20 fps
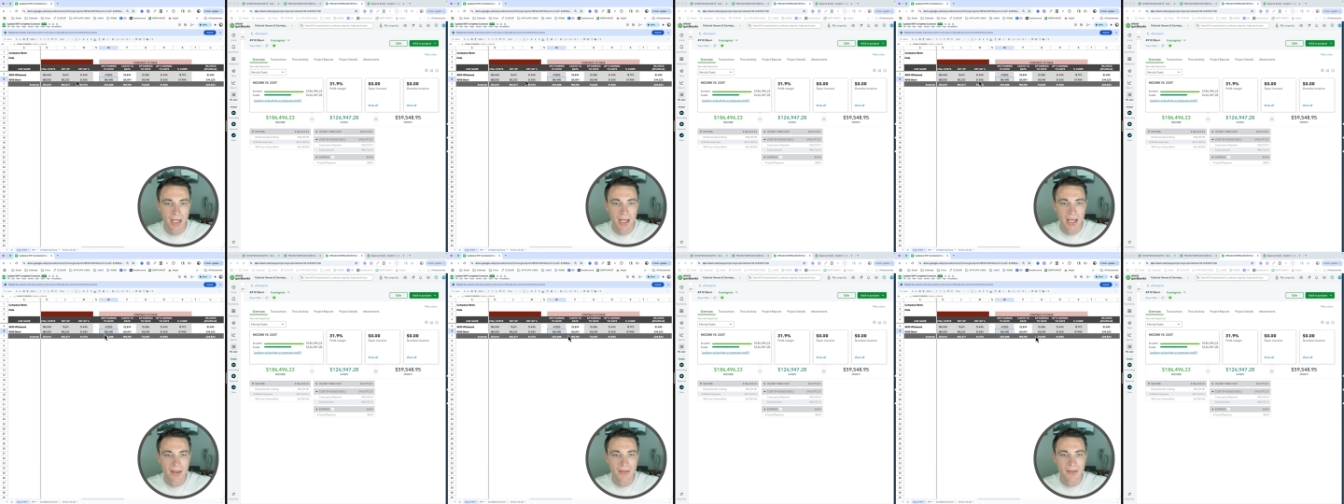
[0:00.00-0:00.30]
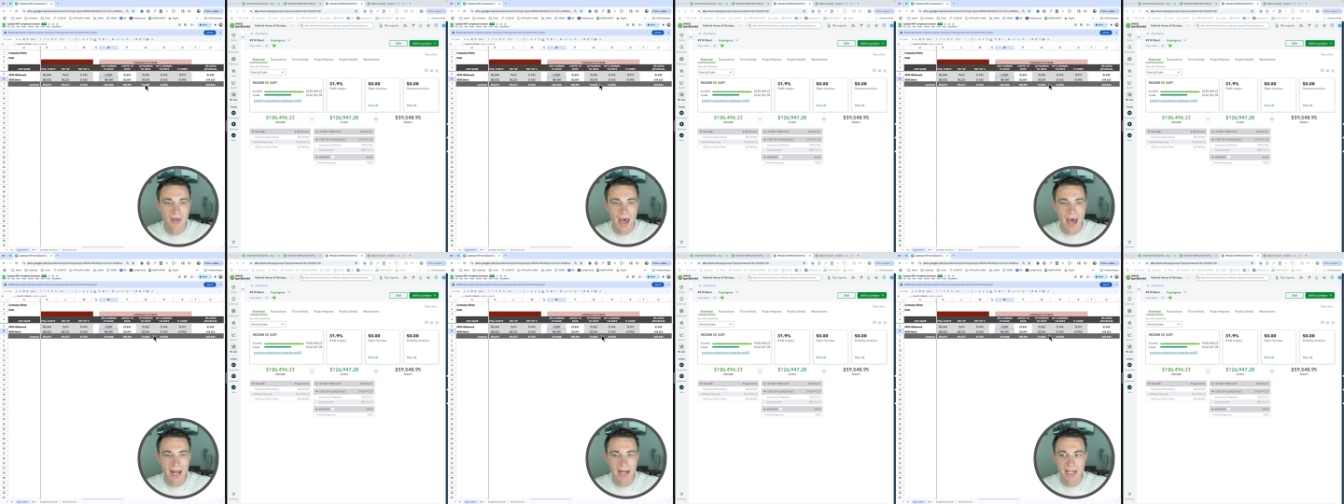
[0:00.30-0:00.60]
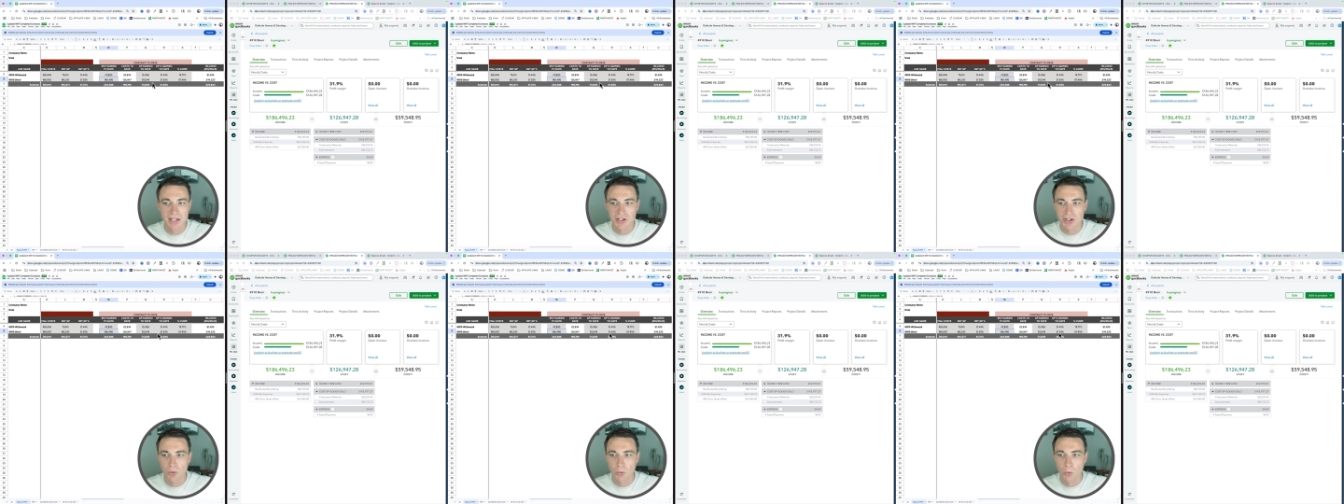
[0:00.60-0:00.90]
that
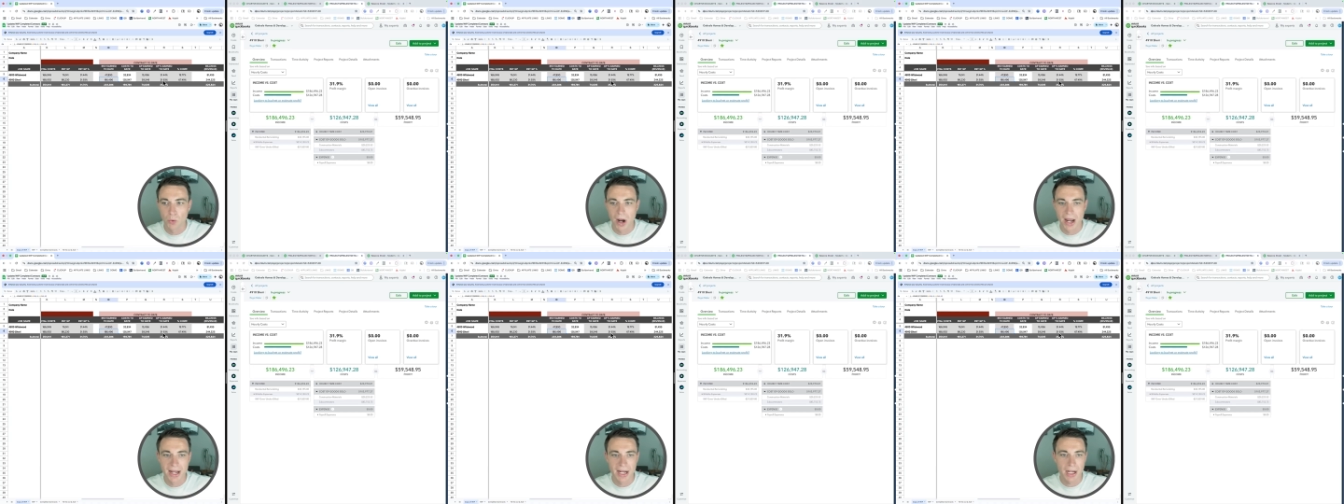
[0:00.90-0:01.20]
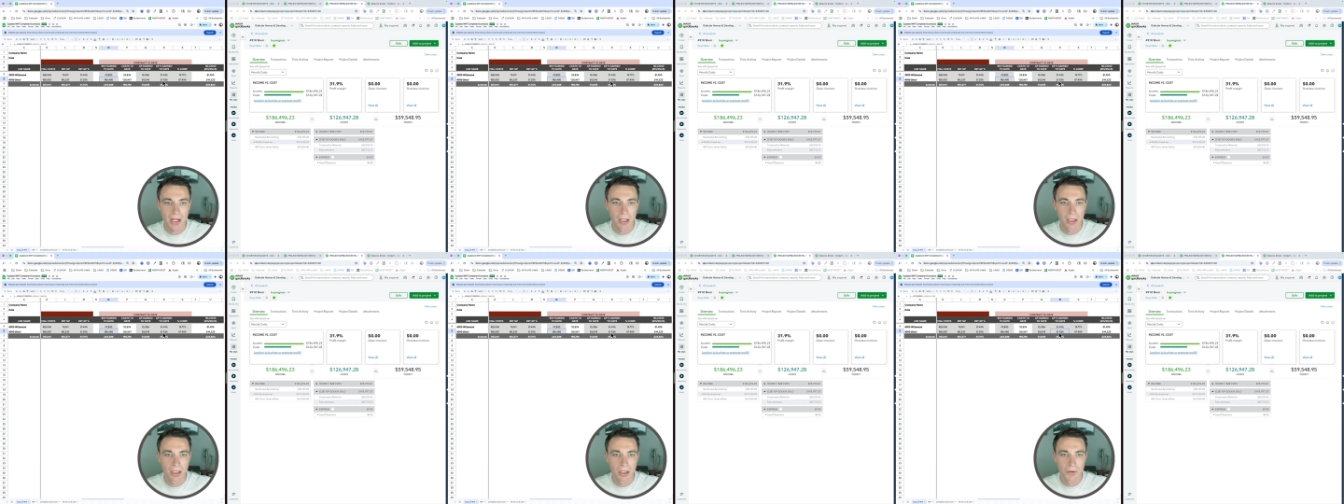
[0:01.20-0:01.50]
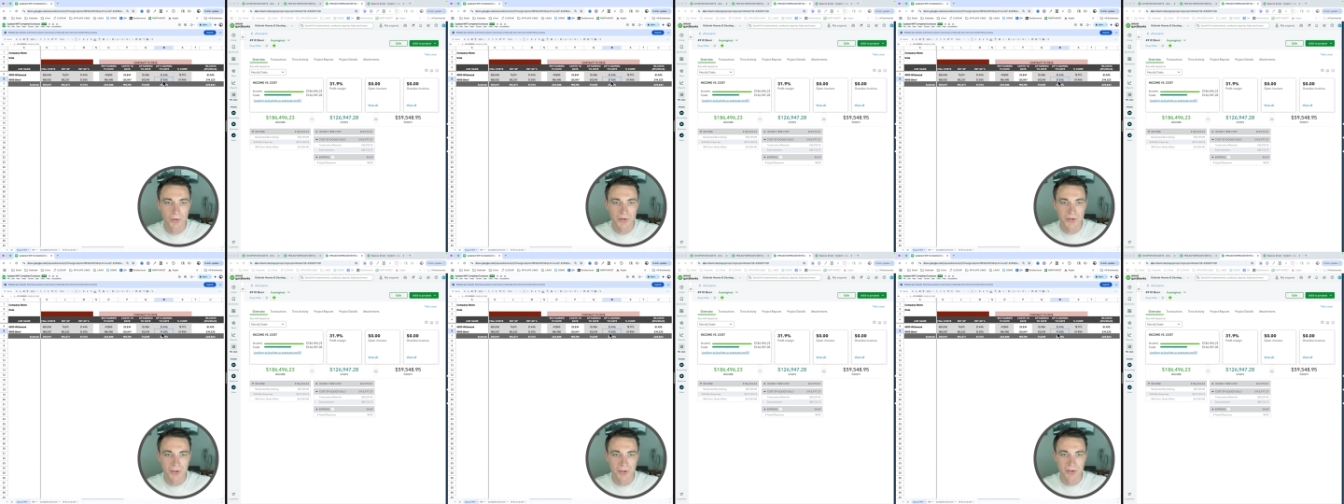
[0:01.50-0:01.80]
is way
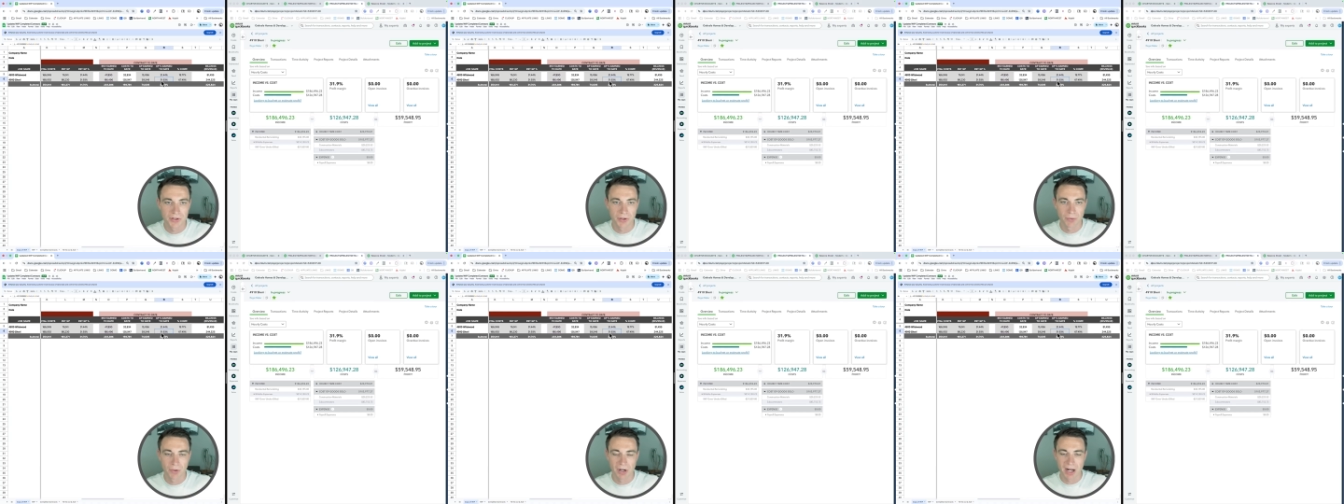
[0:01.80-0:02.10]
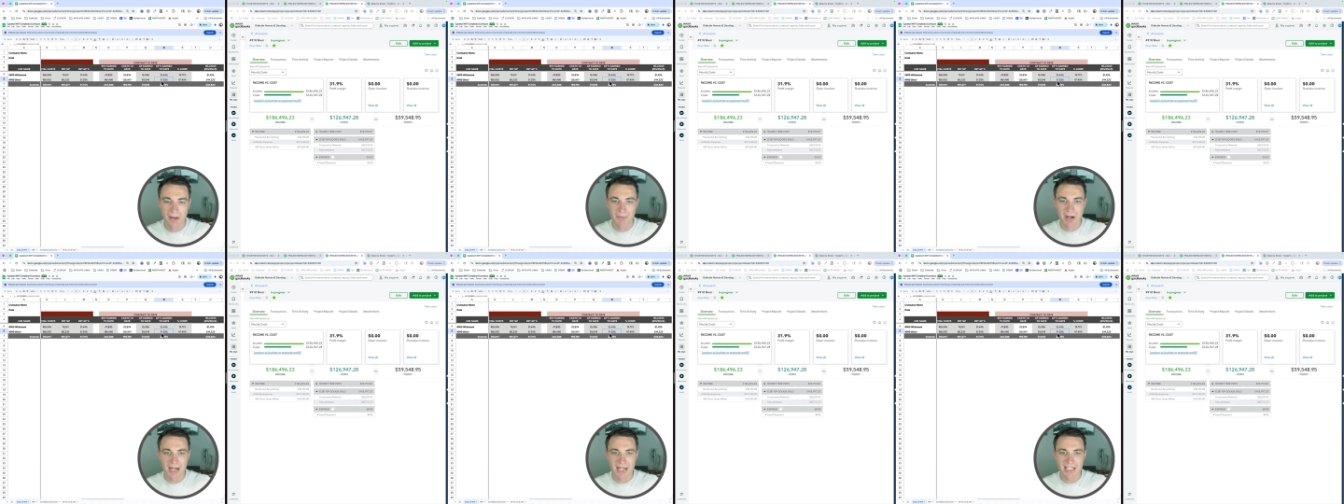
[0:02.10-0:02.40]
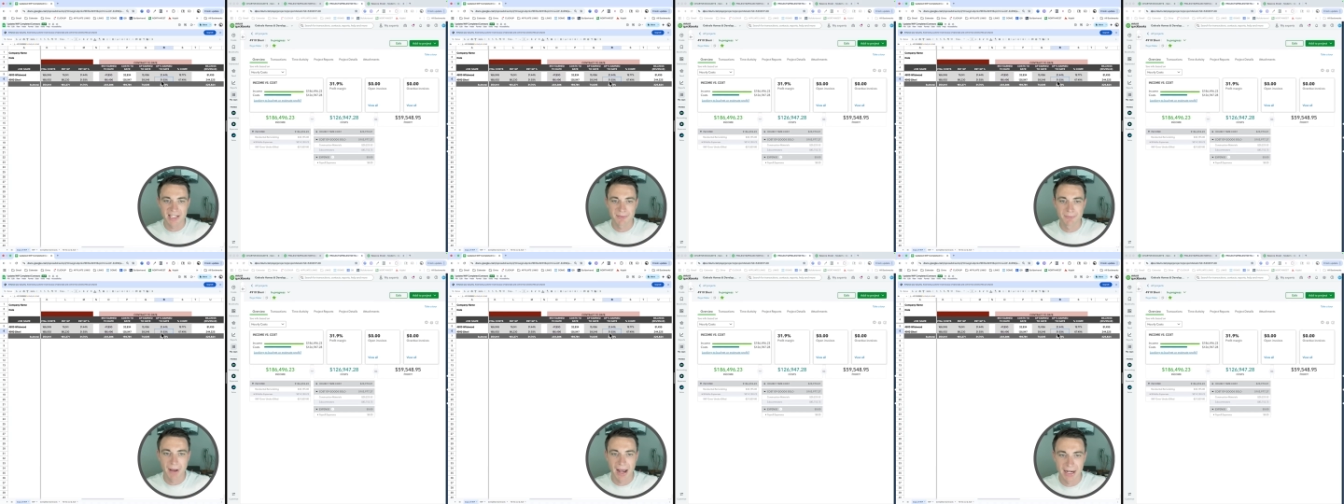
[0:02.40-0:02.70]
closer to what I'm
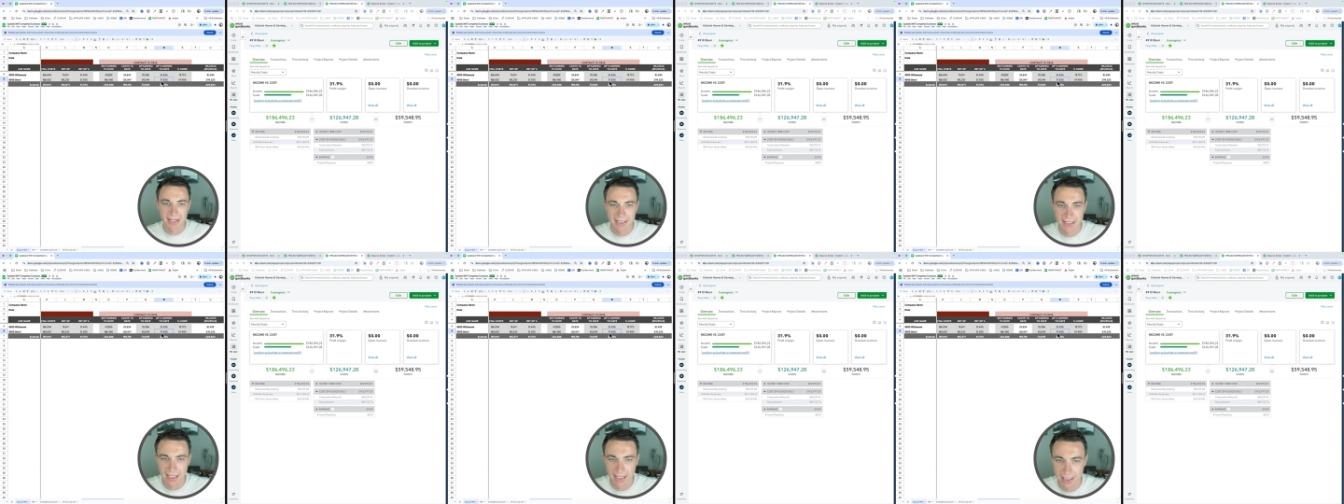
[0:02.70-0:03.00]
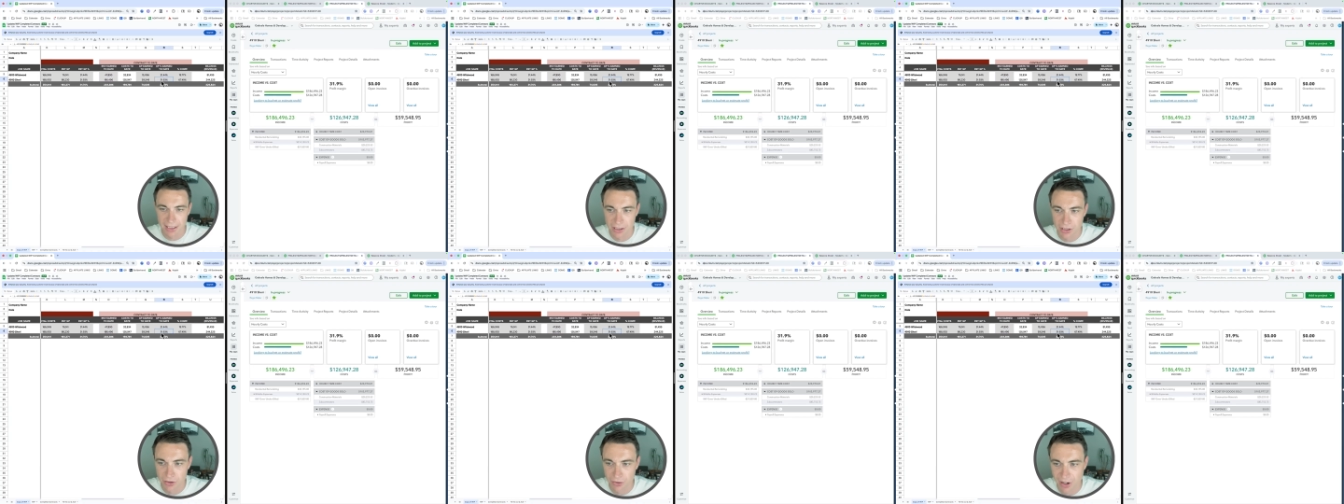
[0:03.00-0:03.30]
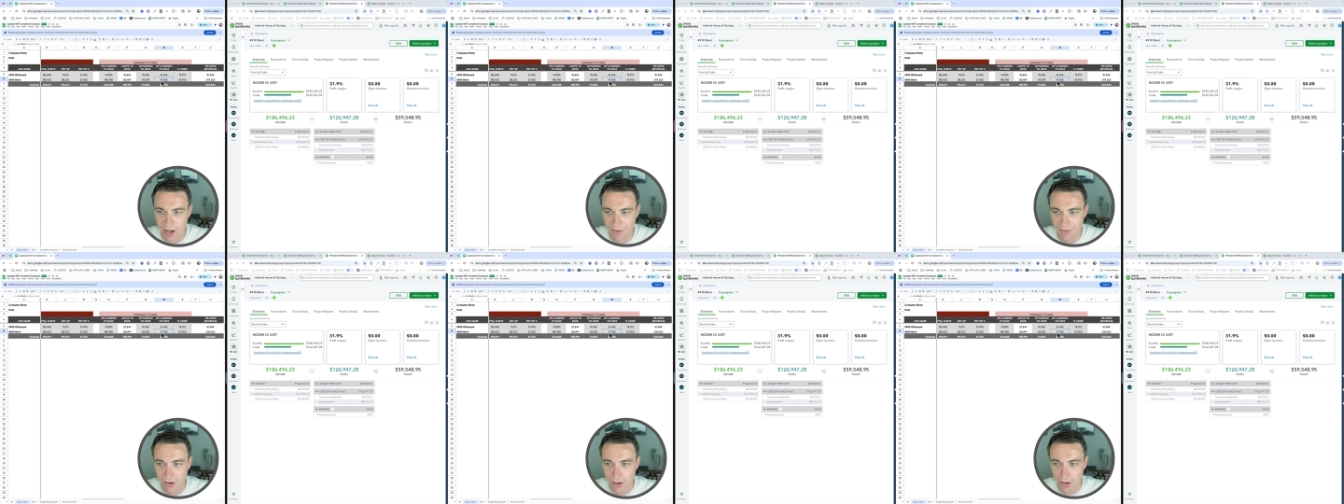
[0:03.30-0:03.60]
expecting to
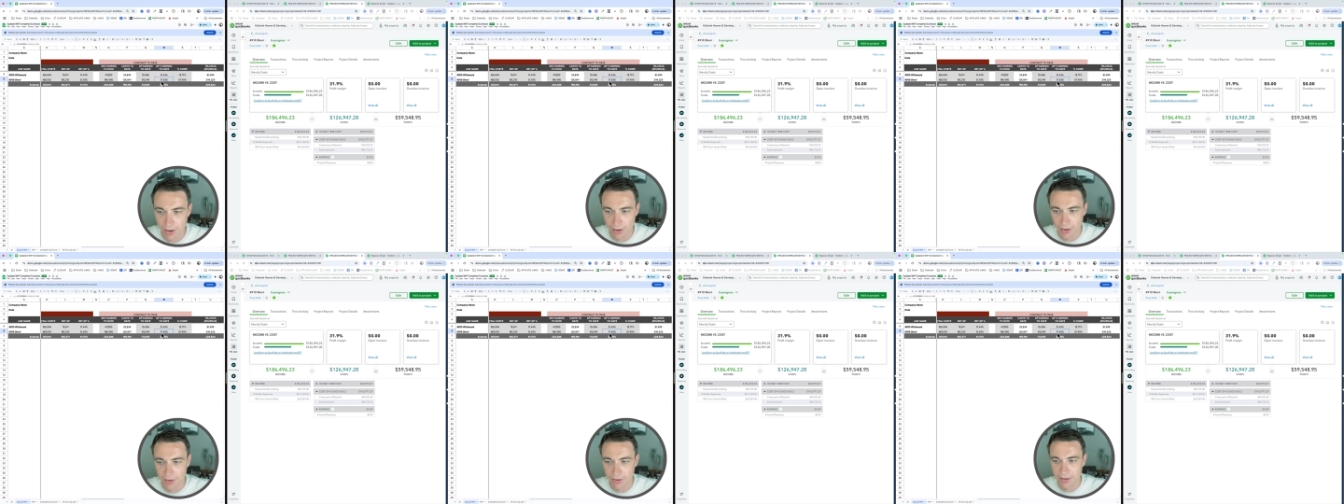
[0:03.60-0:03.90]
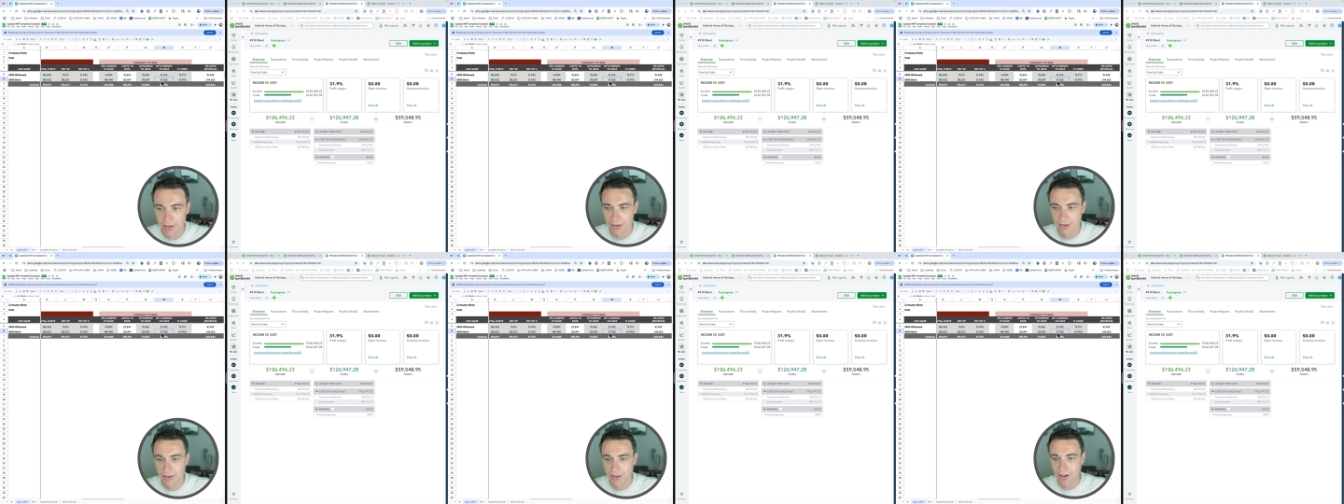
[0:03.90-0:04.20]
have earned.